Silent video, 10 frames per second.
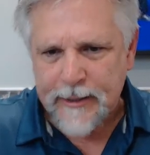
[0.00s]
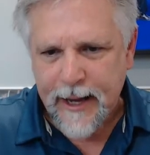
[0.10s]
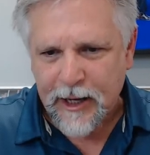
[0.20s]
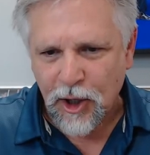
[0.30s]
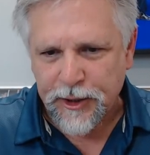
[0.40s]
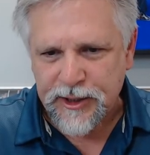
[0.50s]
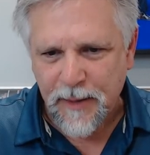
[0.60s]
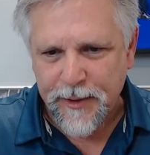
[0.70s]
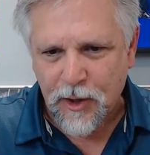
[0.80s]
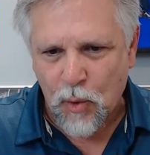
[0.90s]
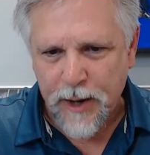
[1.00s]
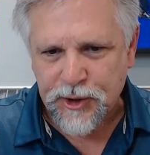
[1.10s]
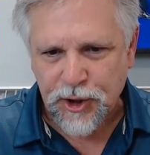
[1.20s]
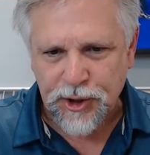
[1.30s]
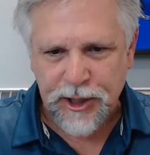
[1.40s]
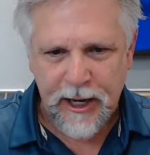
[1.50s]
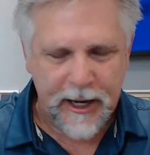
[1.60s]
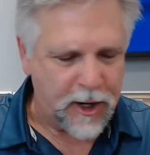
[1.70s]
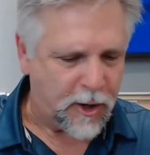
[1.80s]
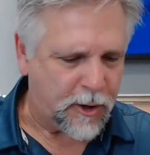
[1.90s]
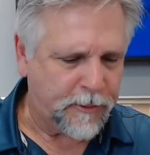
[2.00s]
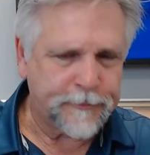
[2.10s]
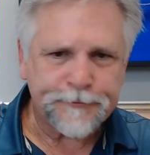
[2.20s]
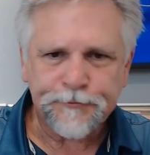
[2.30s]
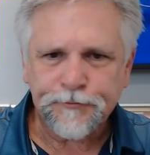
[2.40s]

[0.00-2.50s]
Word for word: take a look at some of the questions here.